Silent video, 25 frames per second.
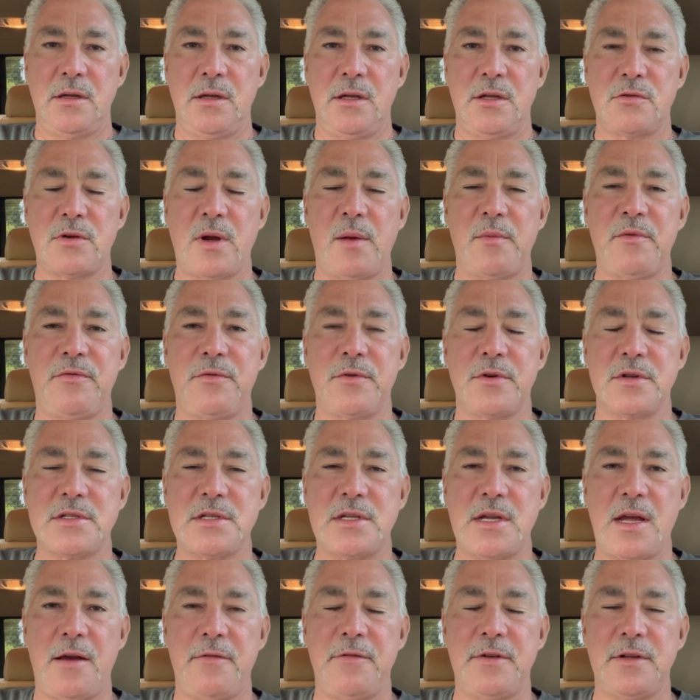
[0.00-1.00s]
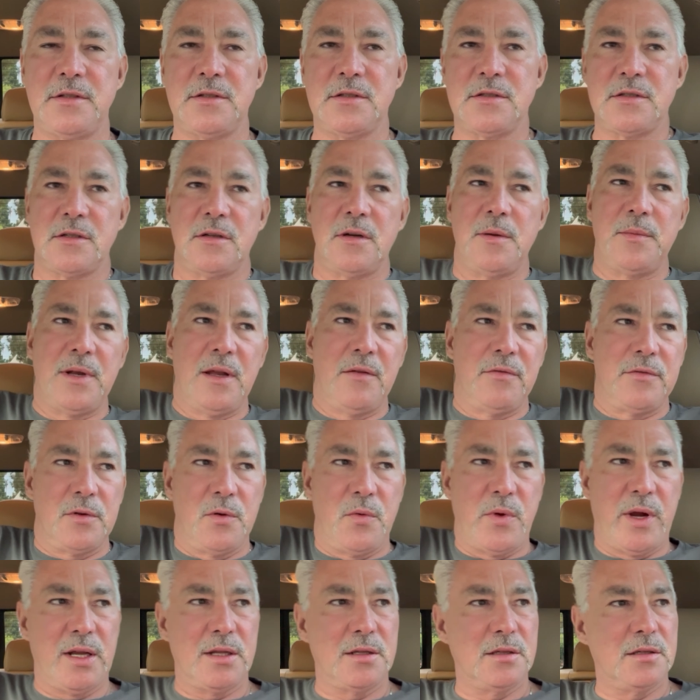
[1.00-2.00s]
right before 7, so I'm going to have to
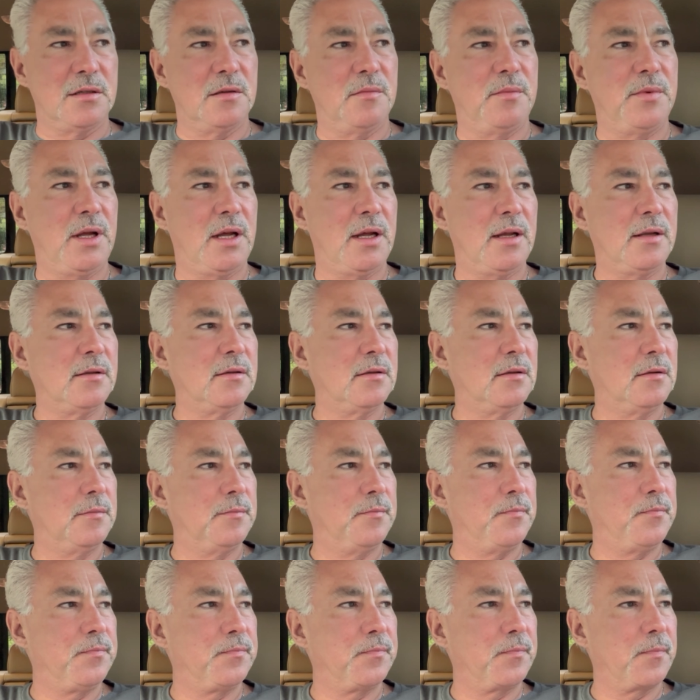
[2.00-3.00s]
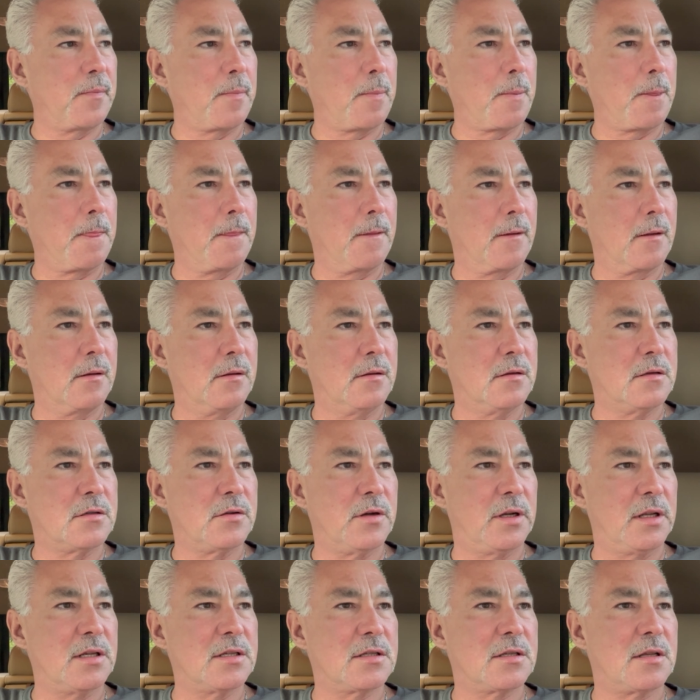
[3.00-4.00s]
wait a little bit. So
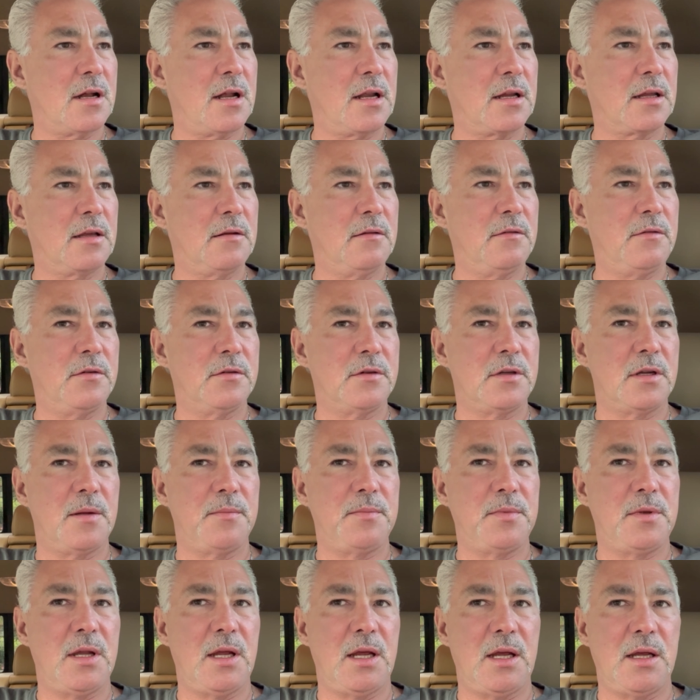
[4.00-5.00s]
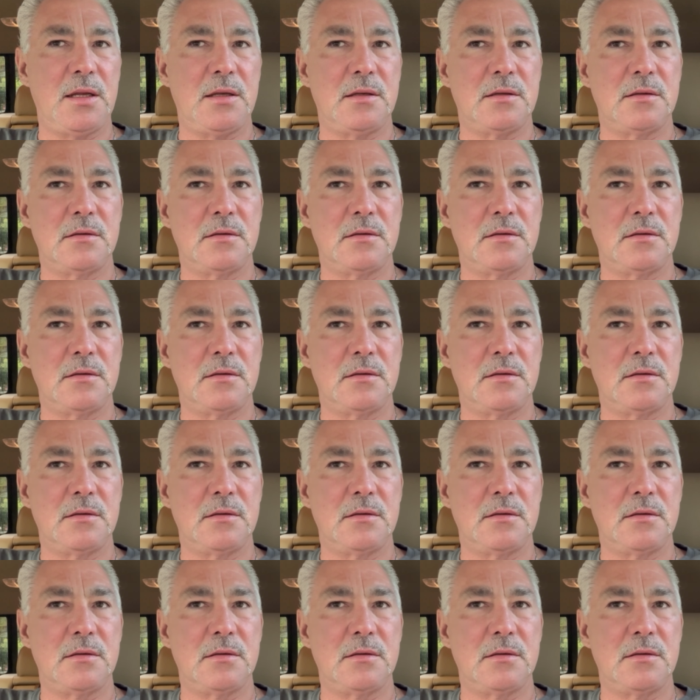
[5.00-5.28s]
I just thought I'd give you an update.